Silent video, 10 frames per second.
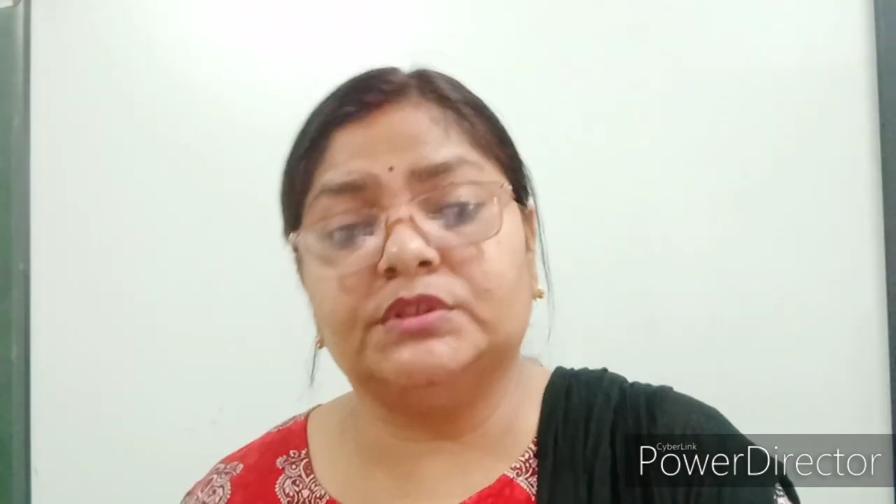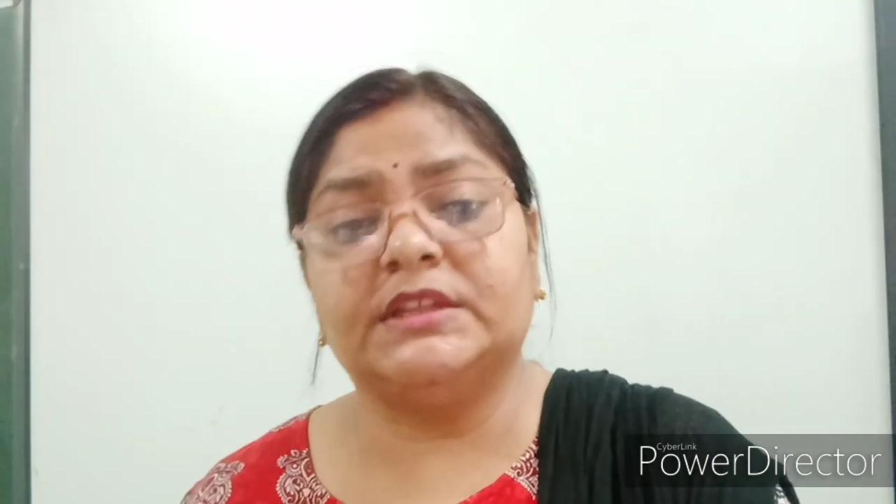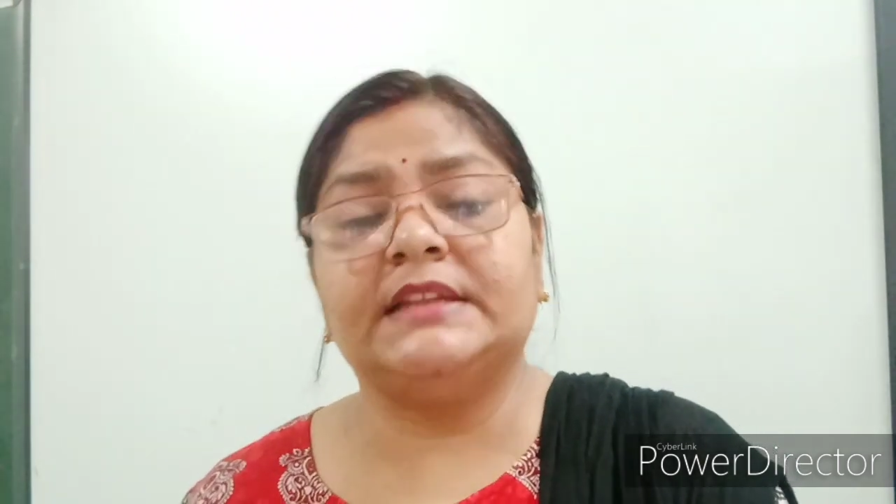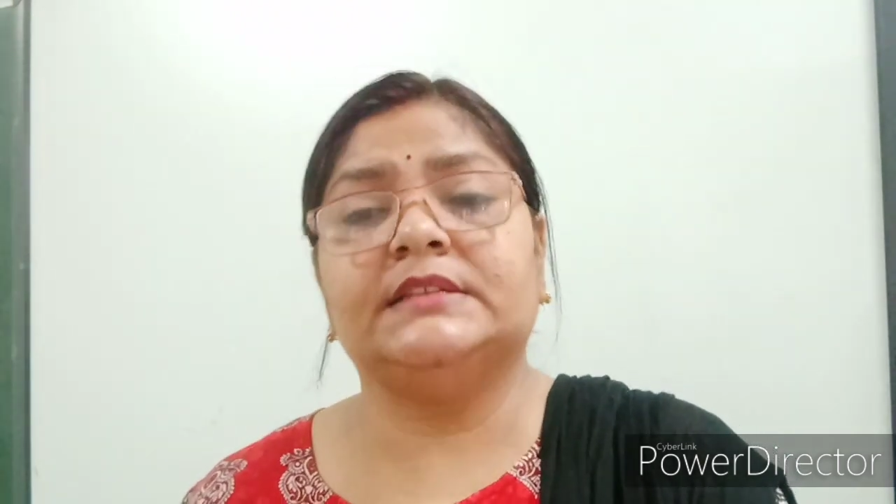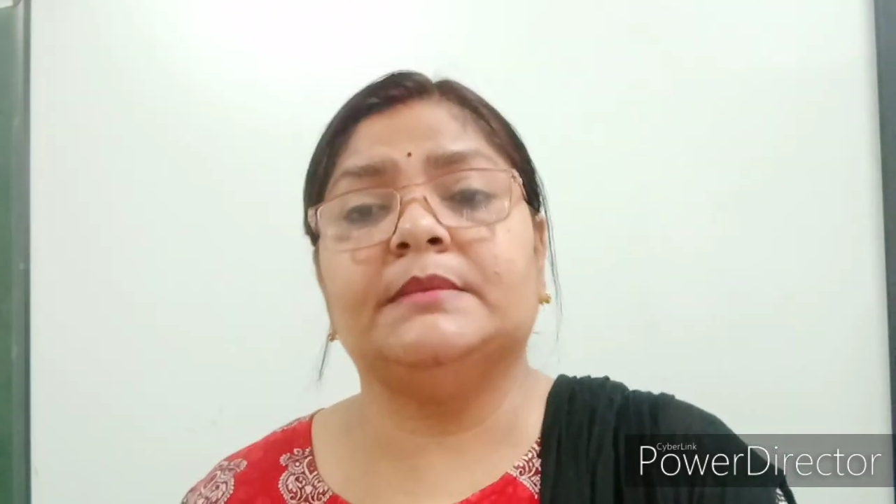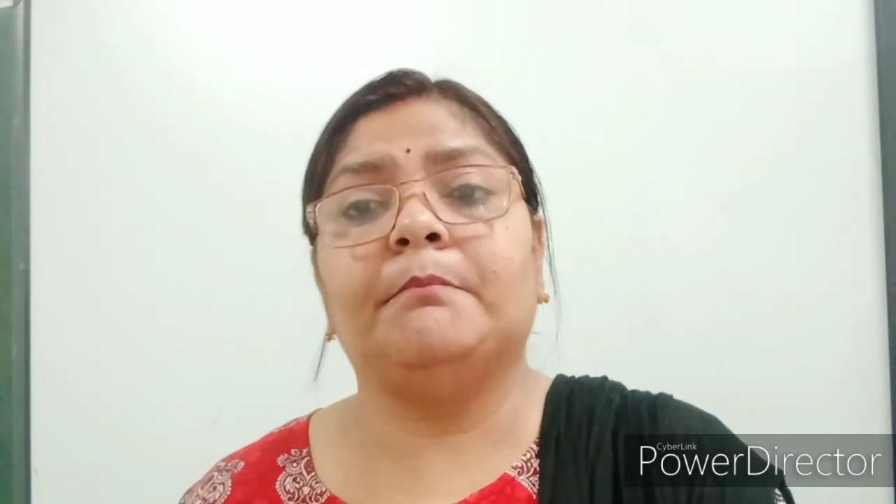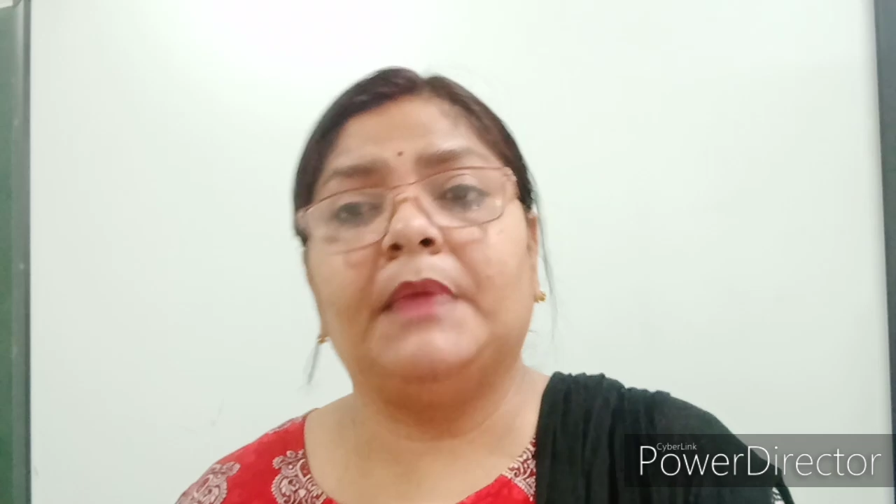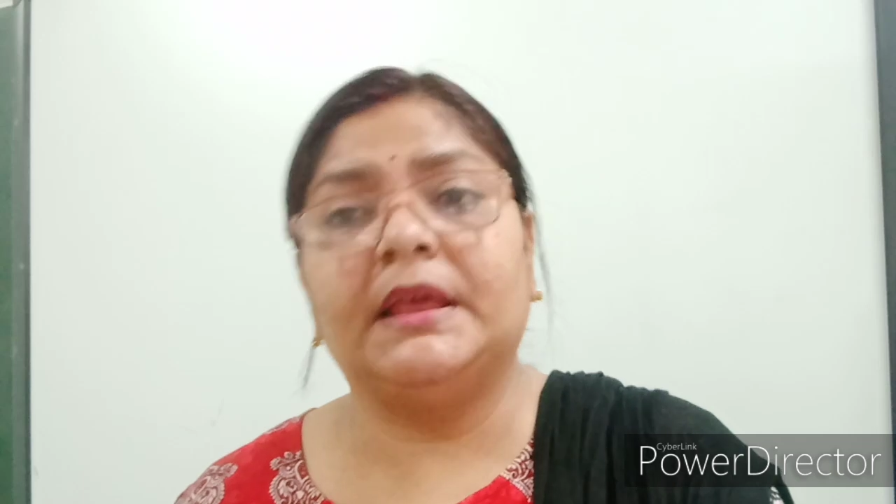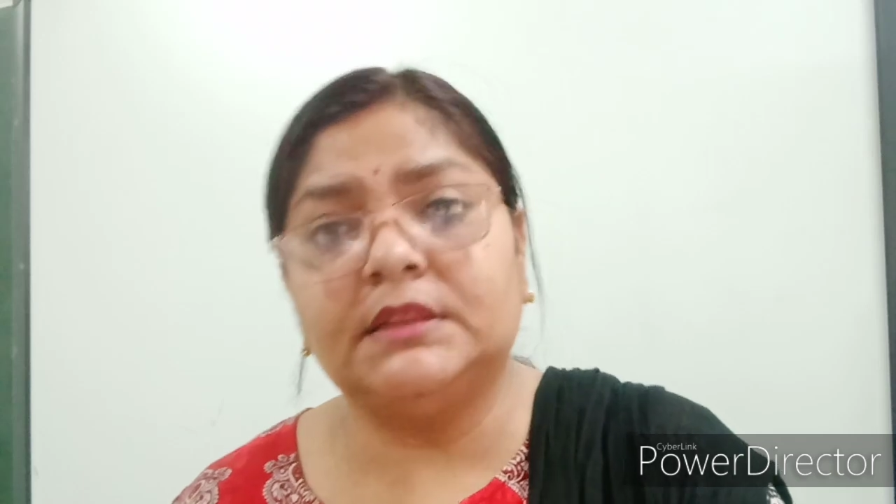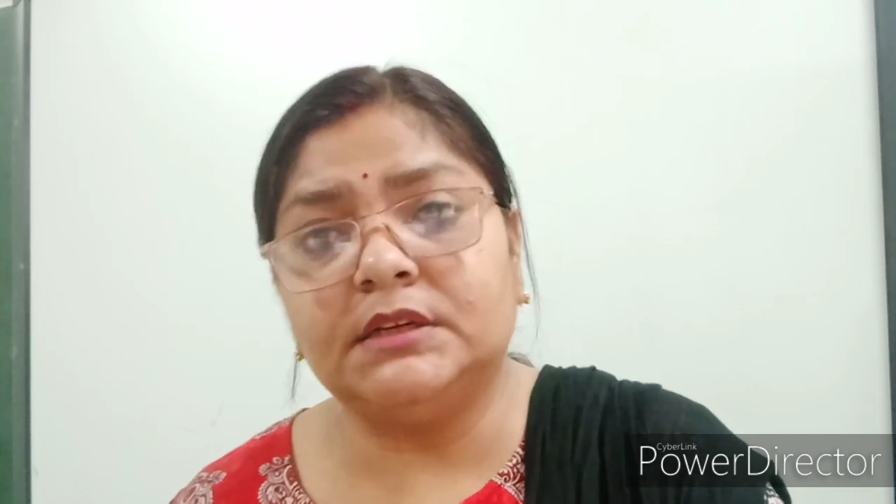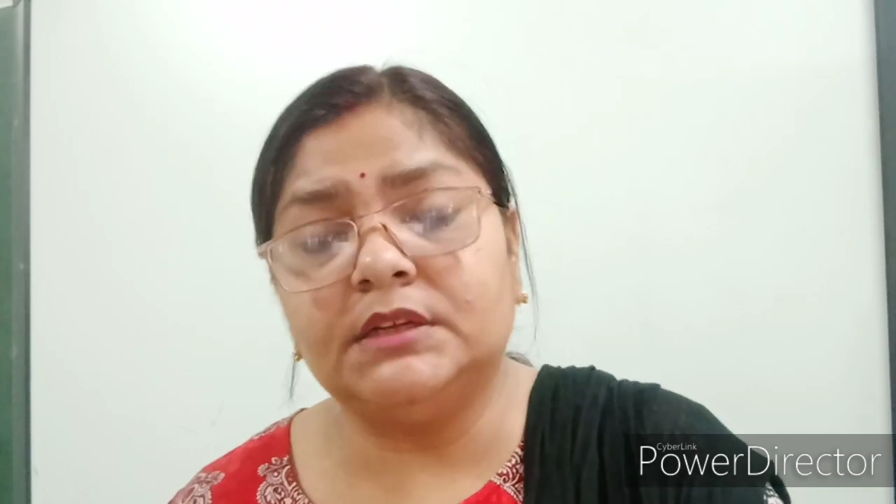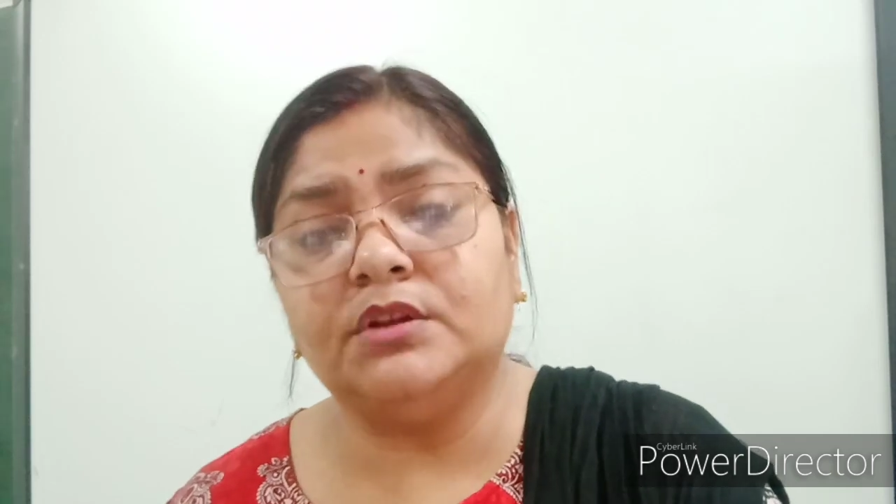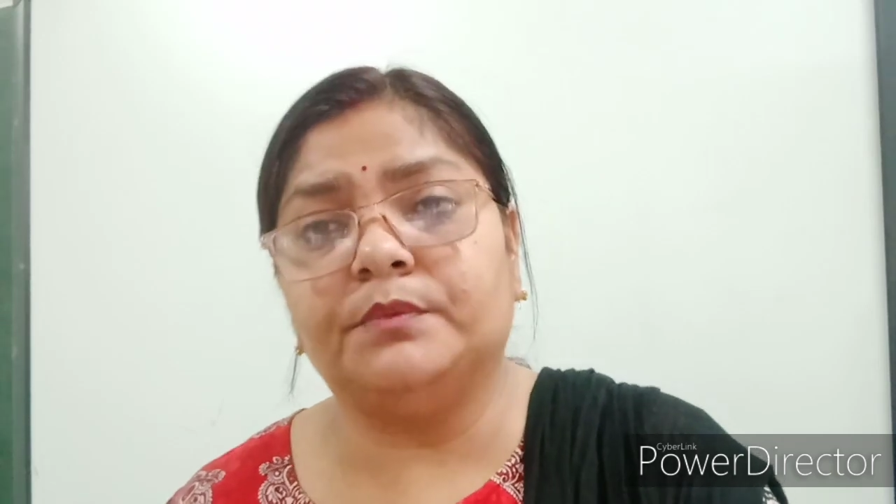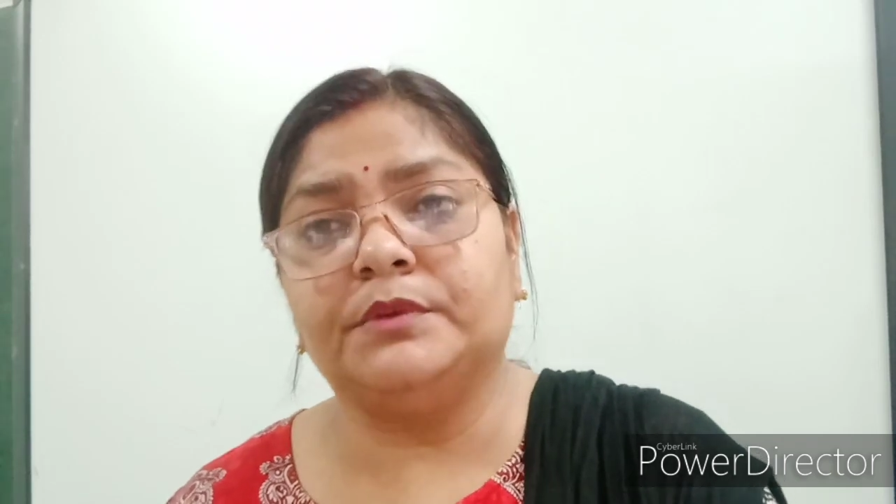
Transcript: There is a method of